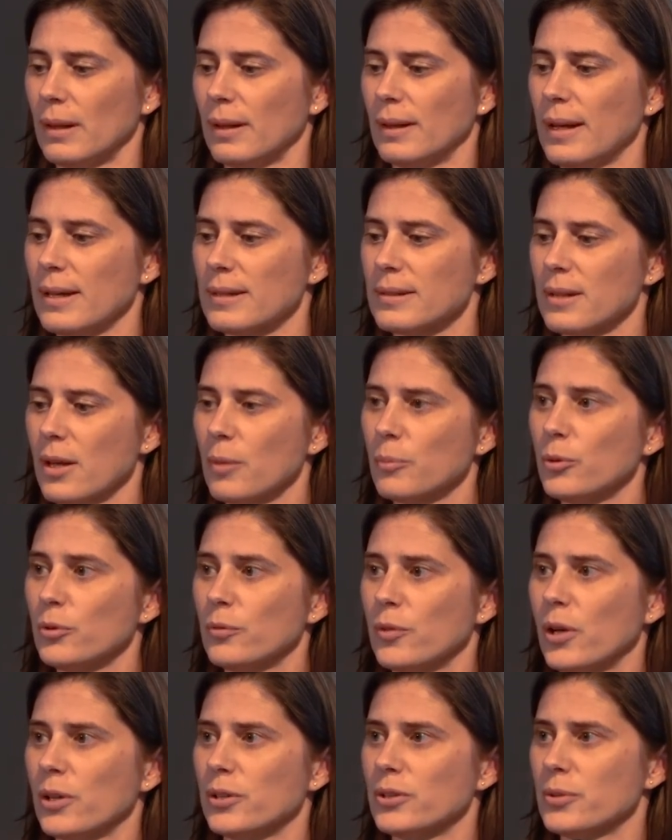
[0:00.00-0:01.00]
Next, I'll
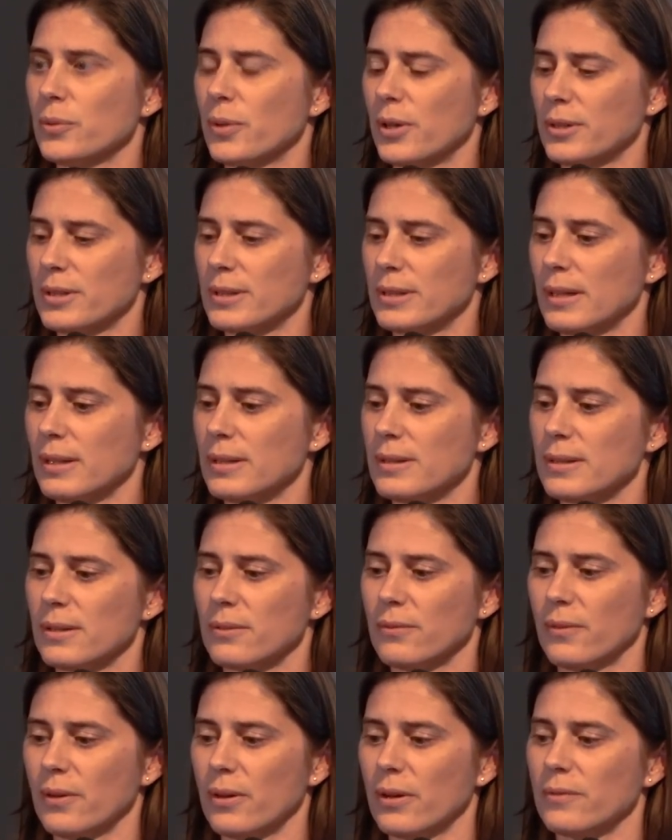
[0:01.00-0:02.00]
move on to our studies
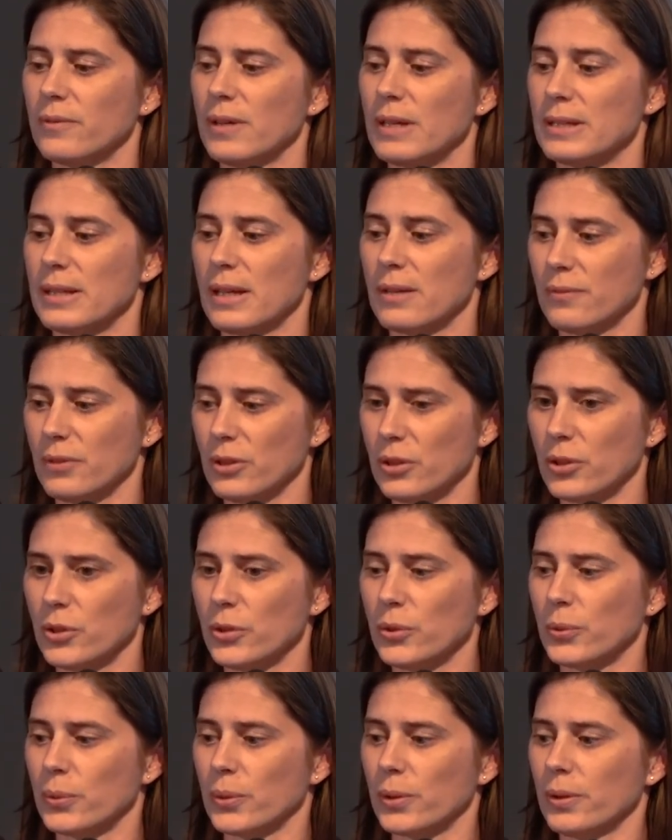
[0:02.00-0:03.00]
of, of S I V
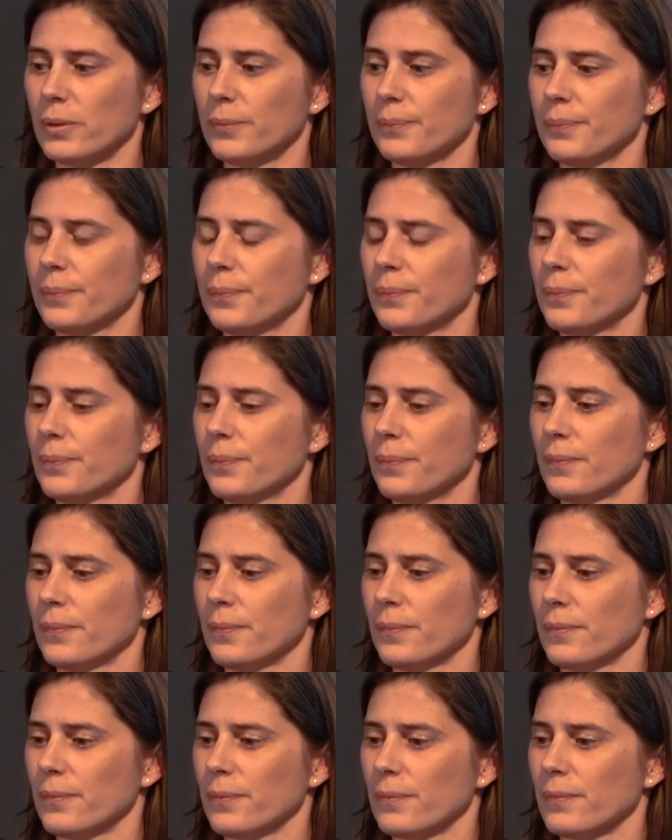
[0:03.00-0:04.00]
cure.
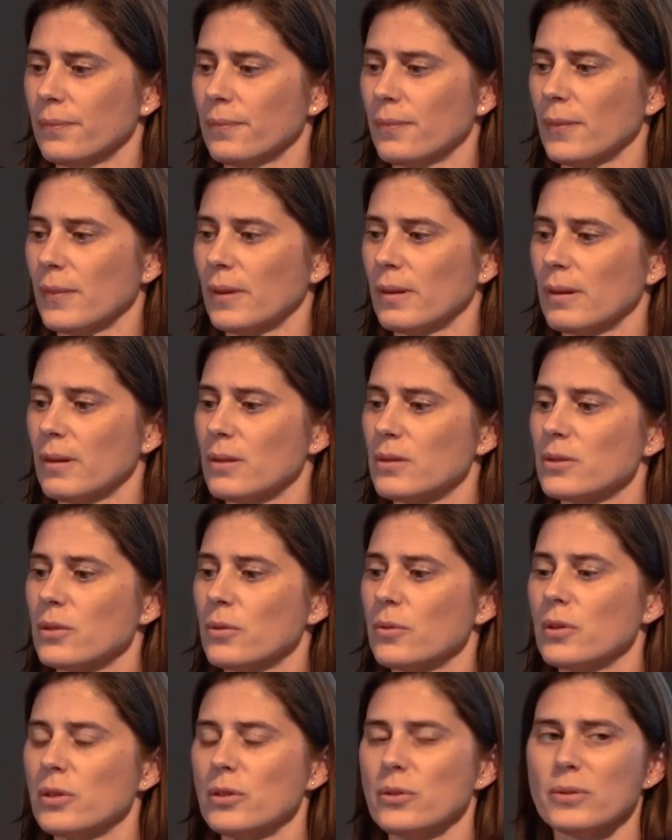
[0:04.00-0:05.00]

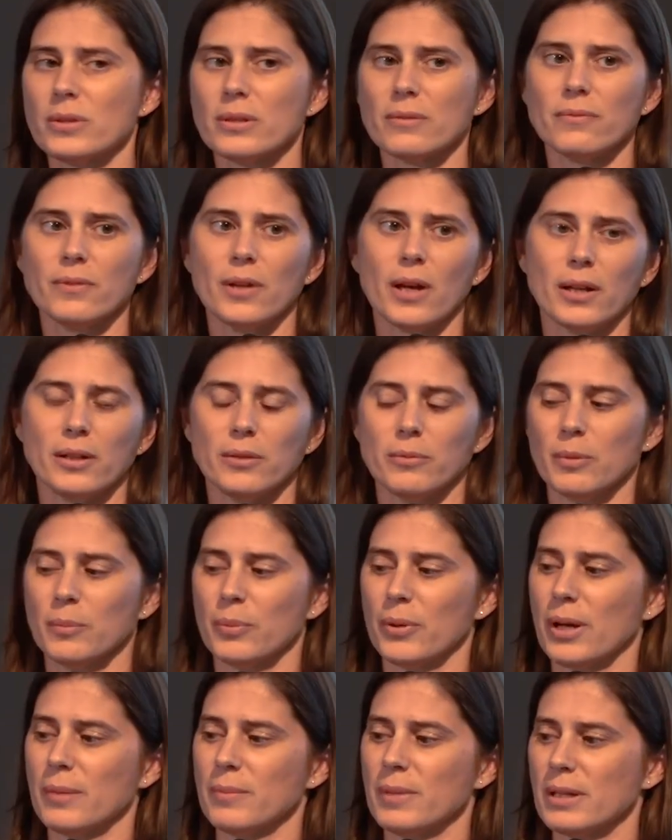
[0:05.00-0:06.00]
So the use of non-human
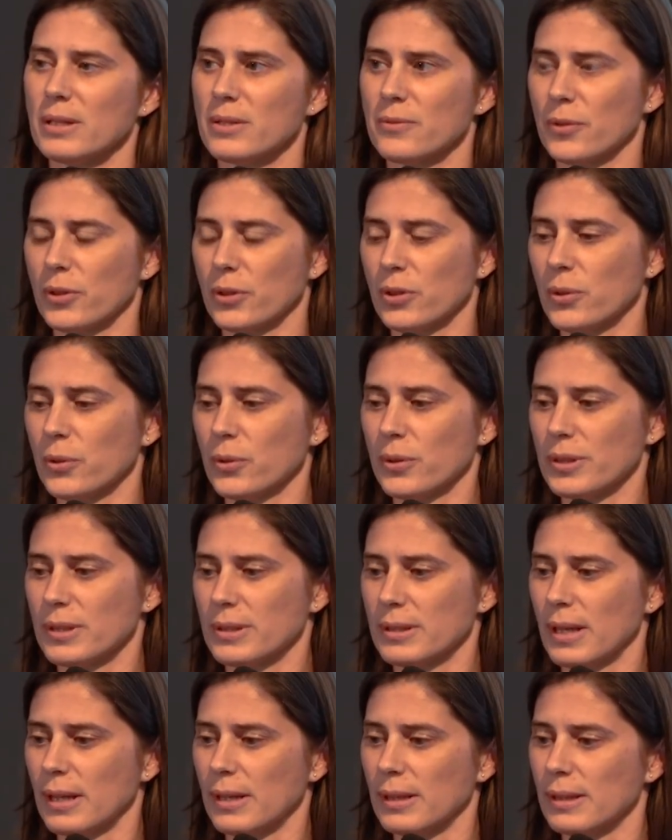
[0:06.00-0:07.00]
primates for cure
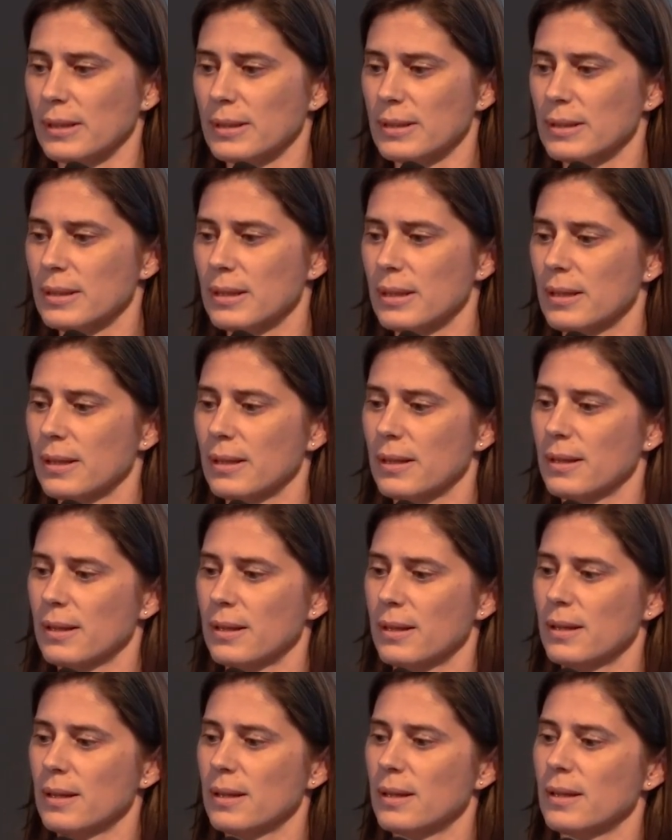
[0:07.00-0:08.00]
studies.
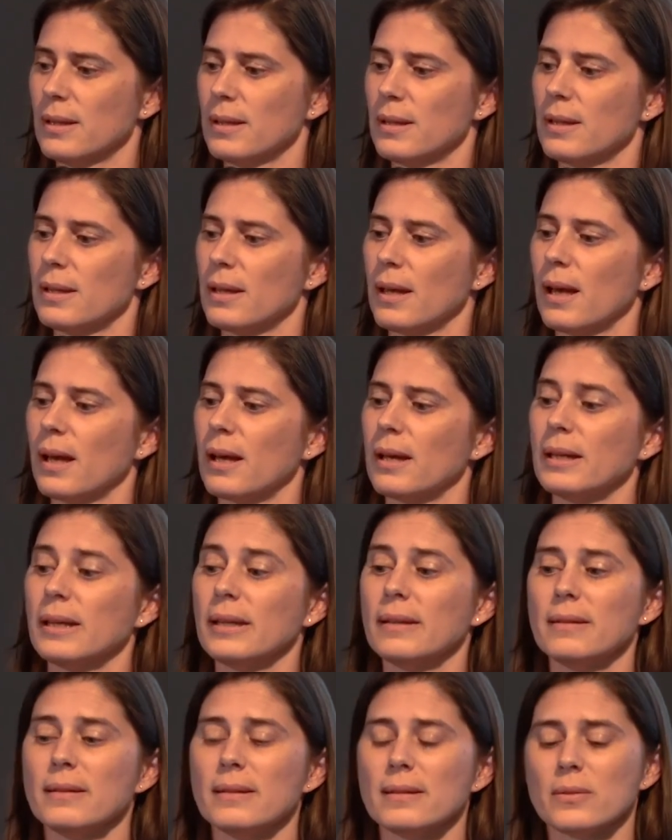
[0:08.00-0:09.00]
Uh,
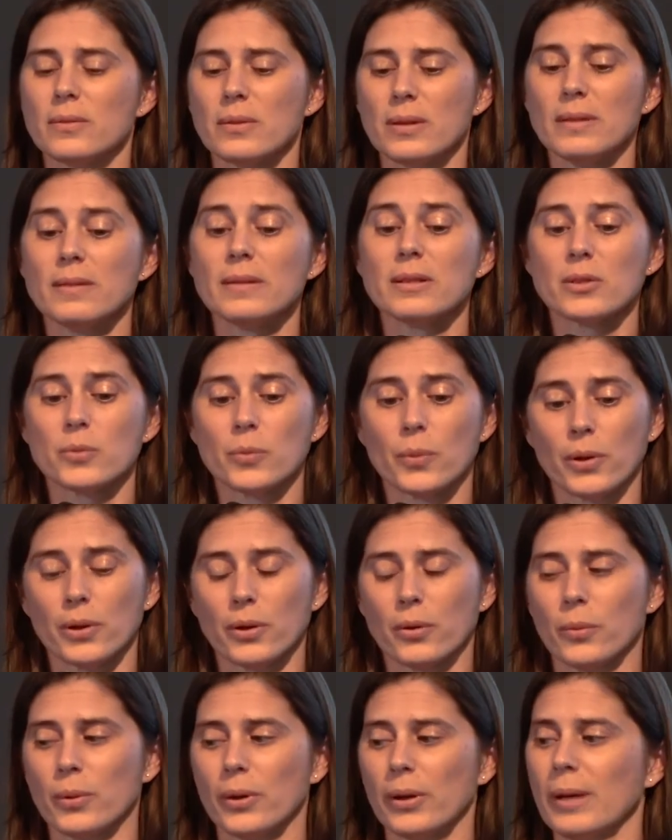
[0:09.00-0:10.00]
in, these, in this
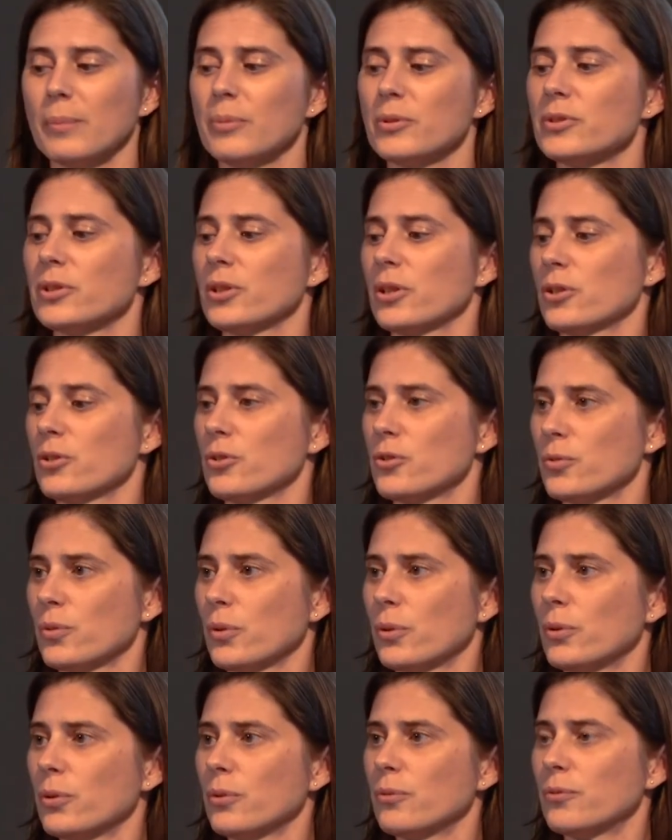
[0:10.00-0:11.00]
work, we're able to
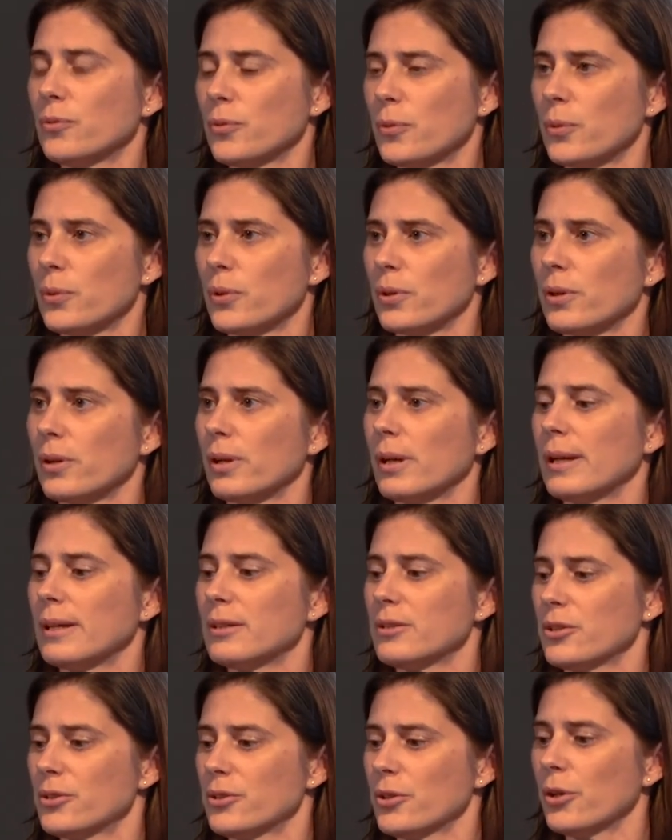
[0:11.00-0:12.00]
control for
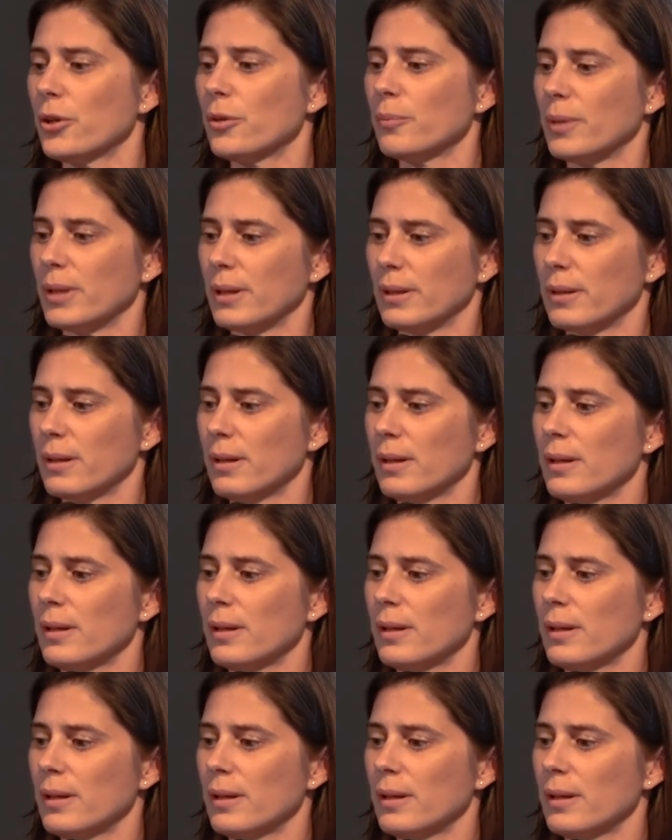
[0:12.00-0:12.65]
and determine